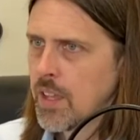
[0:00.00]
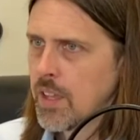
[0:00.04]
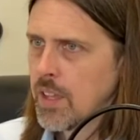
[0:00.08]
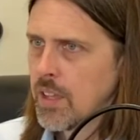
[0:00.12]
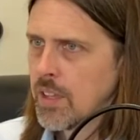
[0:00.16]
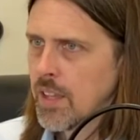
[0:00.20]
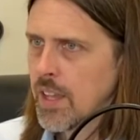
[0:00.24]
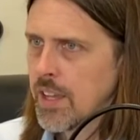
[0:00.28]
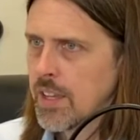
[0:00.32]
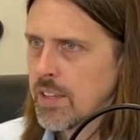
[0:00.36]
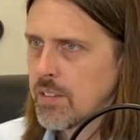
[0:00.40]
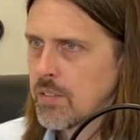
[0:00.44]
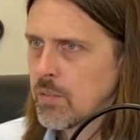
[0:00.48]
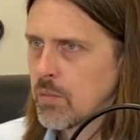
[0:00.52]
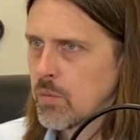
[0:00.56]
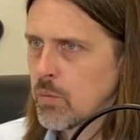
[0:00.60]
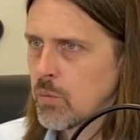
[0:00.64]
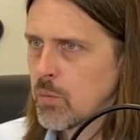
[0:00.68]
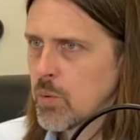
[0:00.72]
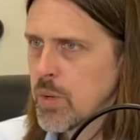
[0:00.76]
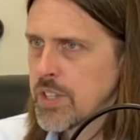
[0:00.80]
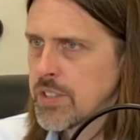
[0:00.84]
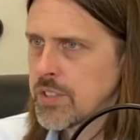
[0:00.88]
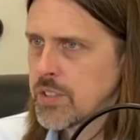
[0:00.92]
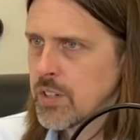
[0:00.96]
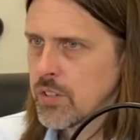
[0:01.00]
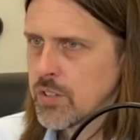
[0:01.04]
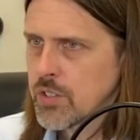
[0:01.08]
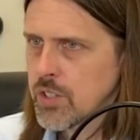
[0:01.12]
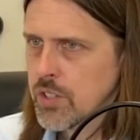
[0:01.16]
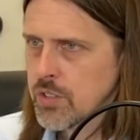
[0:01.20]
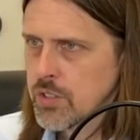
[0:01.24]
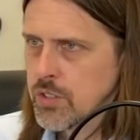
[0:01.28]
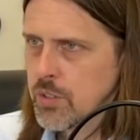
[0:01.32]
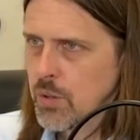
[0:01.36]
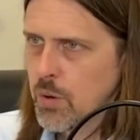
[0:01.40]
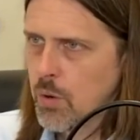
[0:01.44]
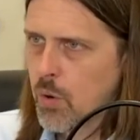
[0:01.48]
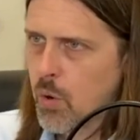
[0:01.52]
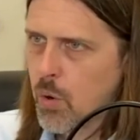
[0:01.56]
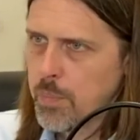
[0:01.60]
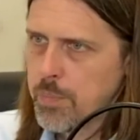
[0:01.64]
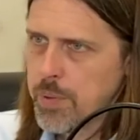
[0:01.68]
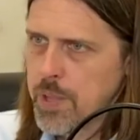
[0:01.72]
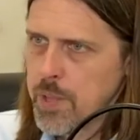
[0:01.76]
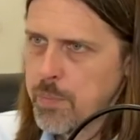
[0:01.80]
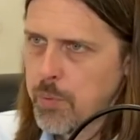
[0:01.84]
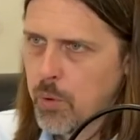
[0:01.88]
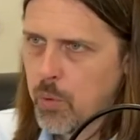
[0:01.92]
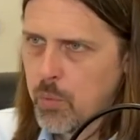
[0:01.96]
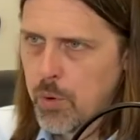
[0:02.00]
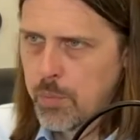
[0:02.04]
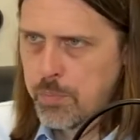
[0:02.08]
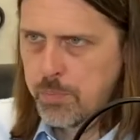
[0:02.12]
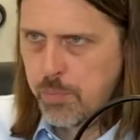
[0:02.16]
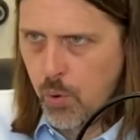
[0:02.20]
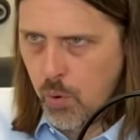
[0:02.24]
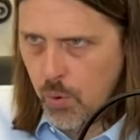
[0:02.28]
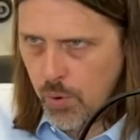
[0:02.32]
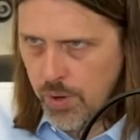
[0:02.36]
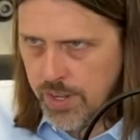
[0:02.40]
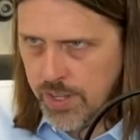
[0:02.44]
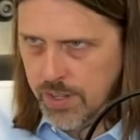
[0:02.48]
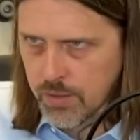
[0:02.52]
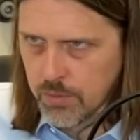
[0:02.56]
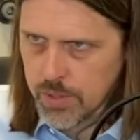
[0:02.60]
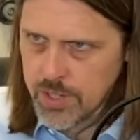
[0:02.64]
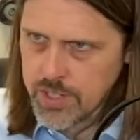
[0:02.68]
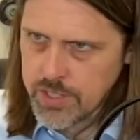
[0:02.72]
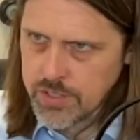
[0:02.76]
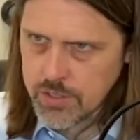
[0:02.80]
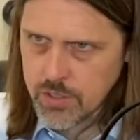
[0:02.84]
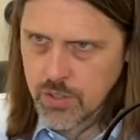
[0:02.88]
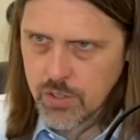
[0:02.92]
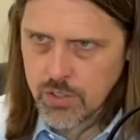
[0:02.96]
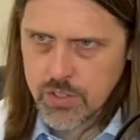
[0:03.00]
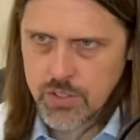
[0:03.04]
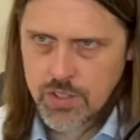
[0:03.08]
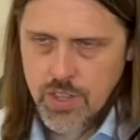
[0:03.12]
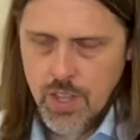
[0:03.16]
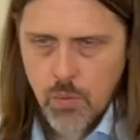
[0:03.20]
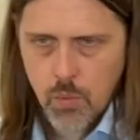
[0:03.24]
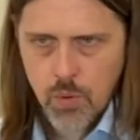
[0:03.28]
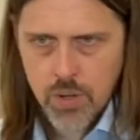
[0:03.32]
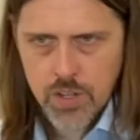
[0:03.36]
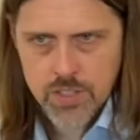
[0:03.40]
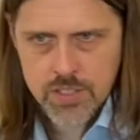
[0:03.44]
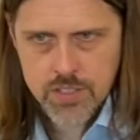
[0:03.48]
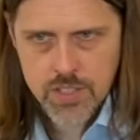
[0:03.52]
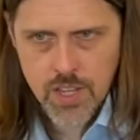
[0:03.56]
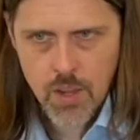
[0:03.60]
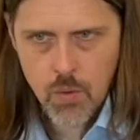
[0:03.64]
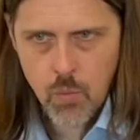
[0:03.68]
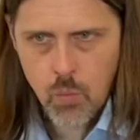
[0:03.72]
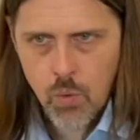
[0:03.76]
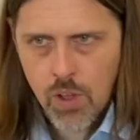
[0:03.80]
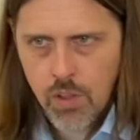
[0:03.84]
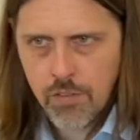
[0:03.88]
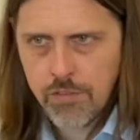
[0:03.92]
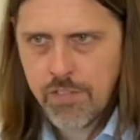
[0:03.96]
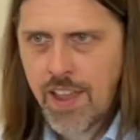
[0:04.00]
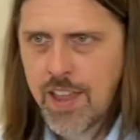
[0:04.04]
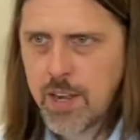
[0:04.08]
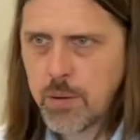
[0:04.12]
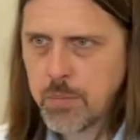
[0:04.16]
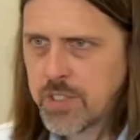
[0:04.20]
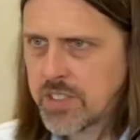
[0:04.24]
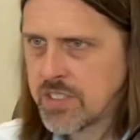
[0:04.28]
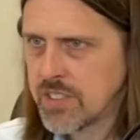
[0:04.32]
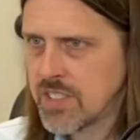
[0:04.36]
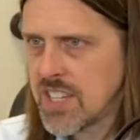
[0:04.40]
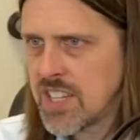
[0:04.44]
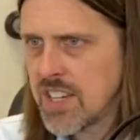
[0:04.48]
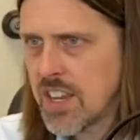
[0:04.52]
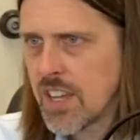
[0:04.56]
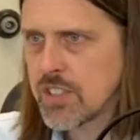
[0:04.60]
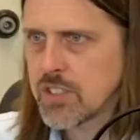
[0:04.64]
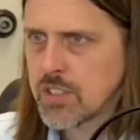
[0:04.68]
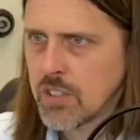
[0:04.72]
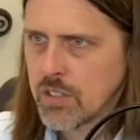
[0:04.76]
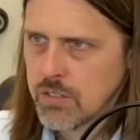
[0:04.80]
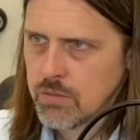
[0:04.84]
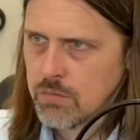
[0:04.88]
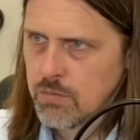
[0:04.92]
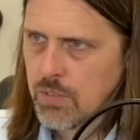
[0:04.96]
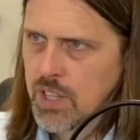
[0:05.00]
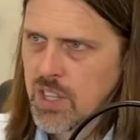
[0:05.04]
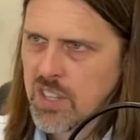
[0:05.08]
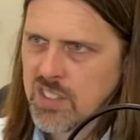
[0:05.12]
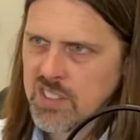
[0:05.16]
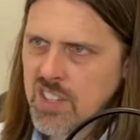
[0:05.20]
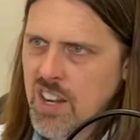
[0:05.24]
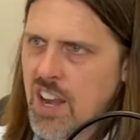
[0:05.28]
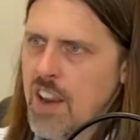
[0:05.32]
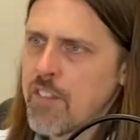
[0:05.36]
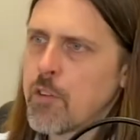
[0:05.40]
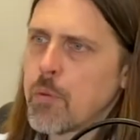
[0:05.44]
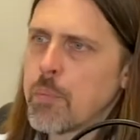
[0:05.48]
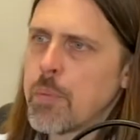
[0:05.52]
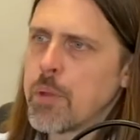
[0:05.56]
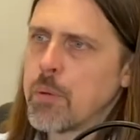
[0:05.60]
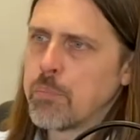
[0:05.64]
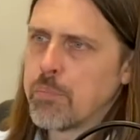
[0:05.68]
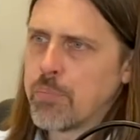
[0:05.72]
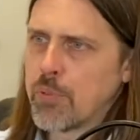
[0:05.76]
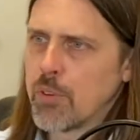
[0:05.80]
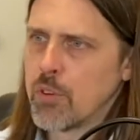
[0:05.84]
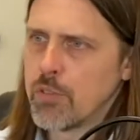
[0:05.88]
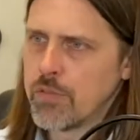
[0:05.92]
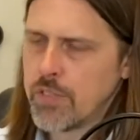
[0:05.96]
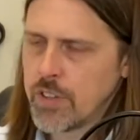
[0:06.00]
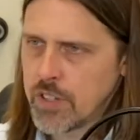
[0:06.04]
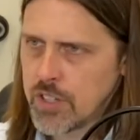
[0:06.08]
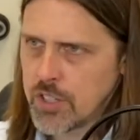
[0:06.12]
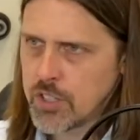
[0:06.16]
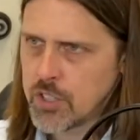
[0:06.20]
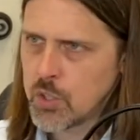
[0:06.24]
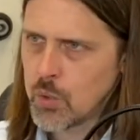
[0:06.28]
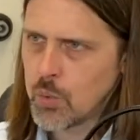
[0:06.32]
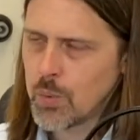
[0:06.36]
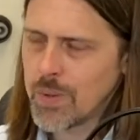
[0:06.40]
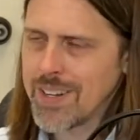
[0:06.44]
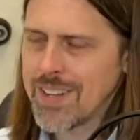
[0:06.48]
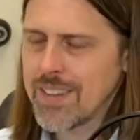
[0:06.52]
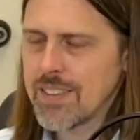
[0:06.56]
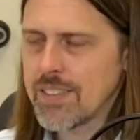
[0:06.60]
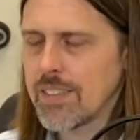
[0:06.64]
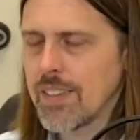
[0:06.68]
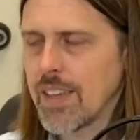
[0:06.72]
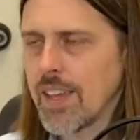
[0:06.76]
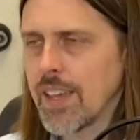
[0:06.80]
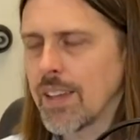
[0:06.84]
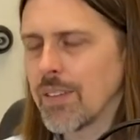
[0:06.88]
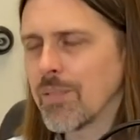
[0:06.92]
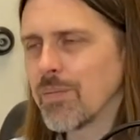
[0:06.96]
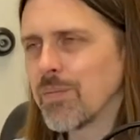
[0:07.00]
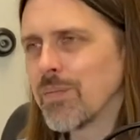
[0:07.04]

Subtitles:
like researchers or people reporting research, they want to say, well, vitamin C hasn't ever been proven to do anything.